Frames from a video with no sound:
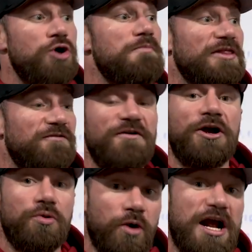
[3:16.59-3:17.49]
No,
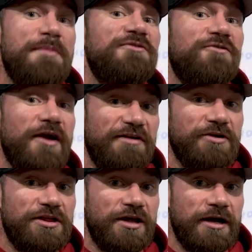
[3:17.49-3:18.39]
motherfucker, we're coming for
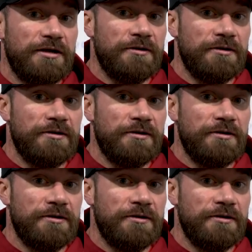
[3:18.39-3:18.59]
everything.